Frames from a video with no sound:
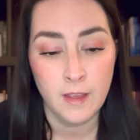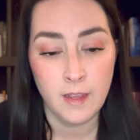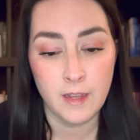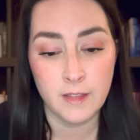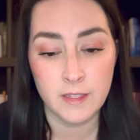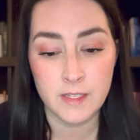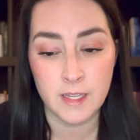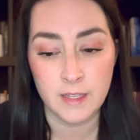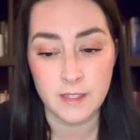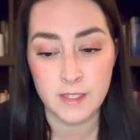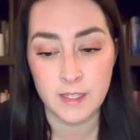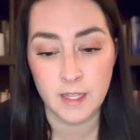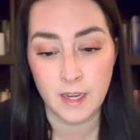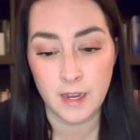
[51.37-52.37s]
in the
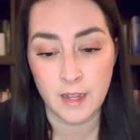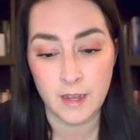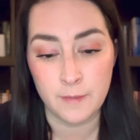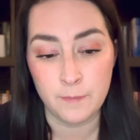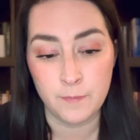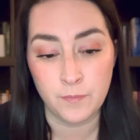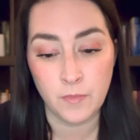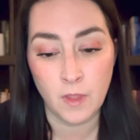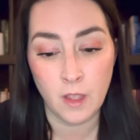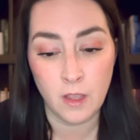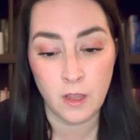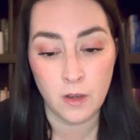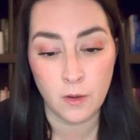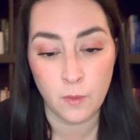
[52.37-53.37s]
sense that, um,
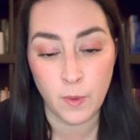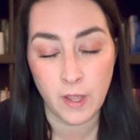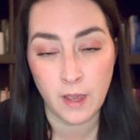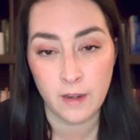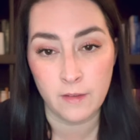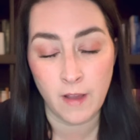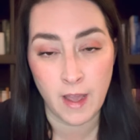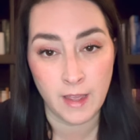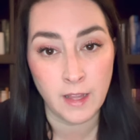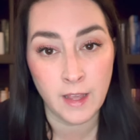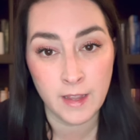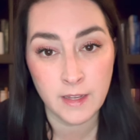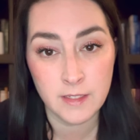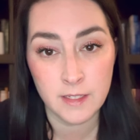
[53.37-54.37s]
you know, we kind of
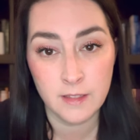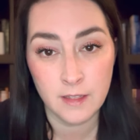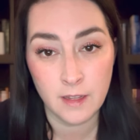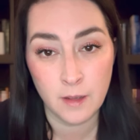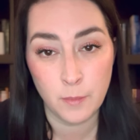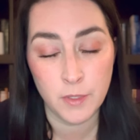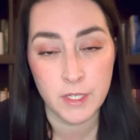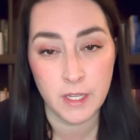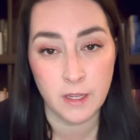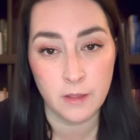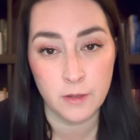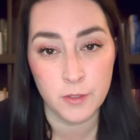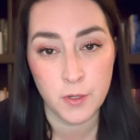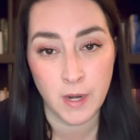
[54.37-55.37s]
highlight a
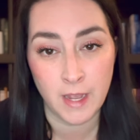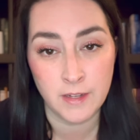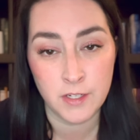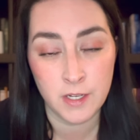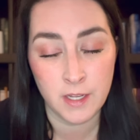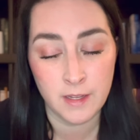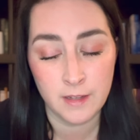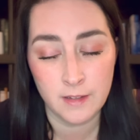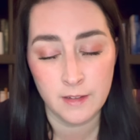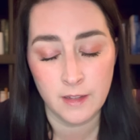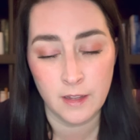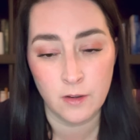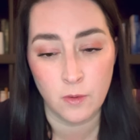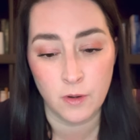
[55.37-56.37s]
particular tragedy
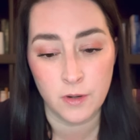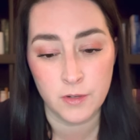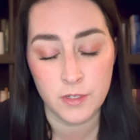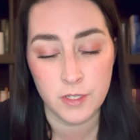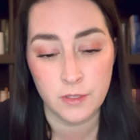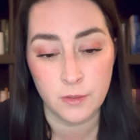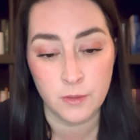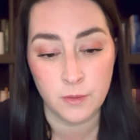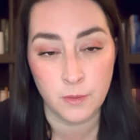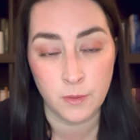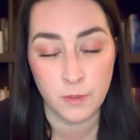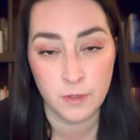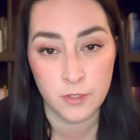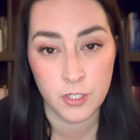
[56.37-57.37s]
in order
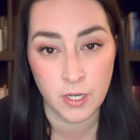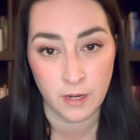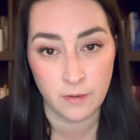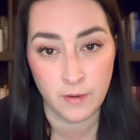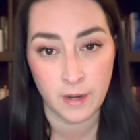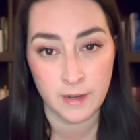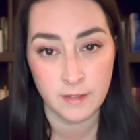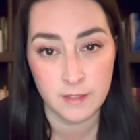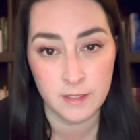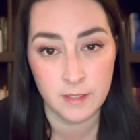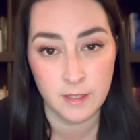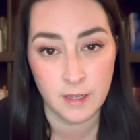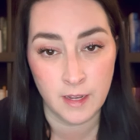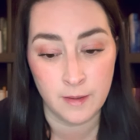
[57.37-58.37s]
to generate
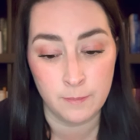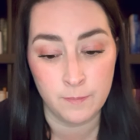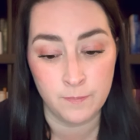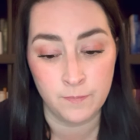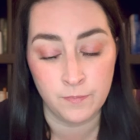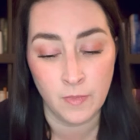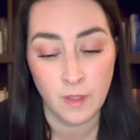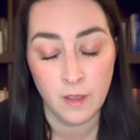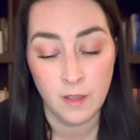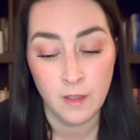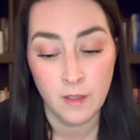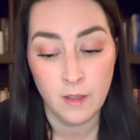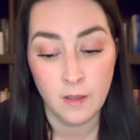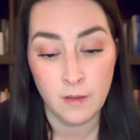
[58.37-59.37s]
um,
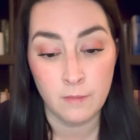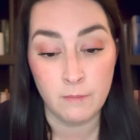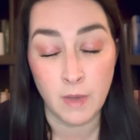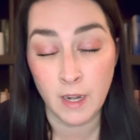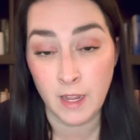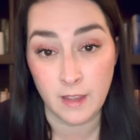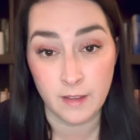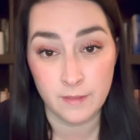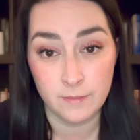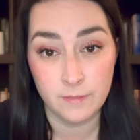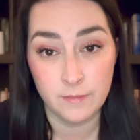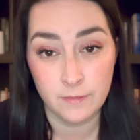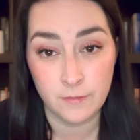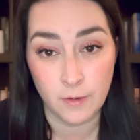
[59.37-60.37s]
money
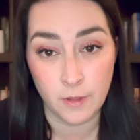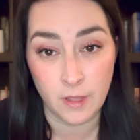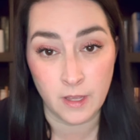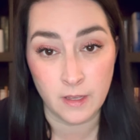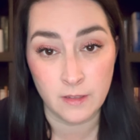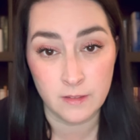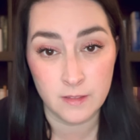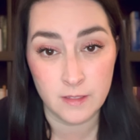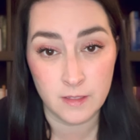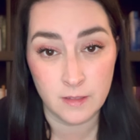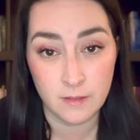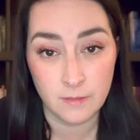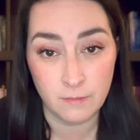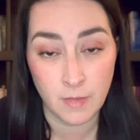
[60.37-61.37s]
for things.
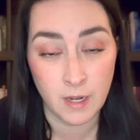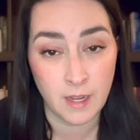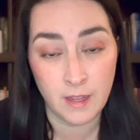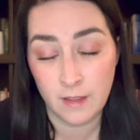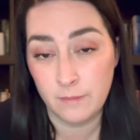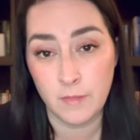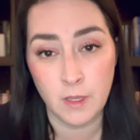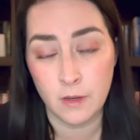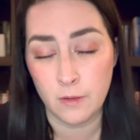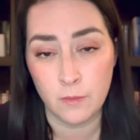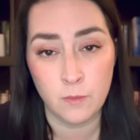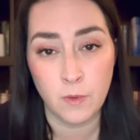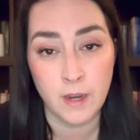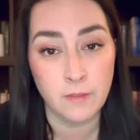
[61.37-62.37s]
Money, you know,
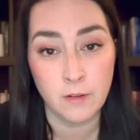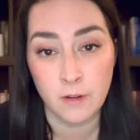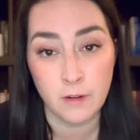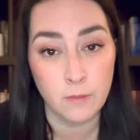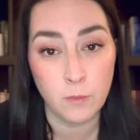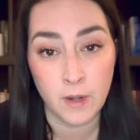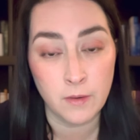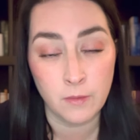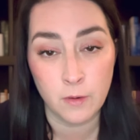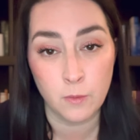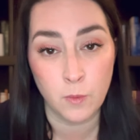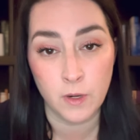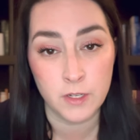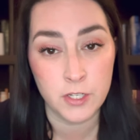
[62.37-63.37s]
whatever whatever
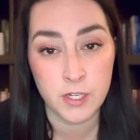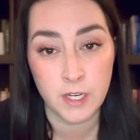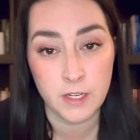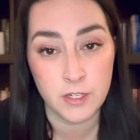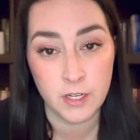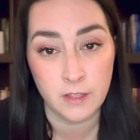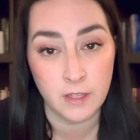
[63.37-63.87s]
we're exchanging in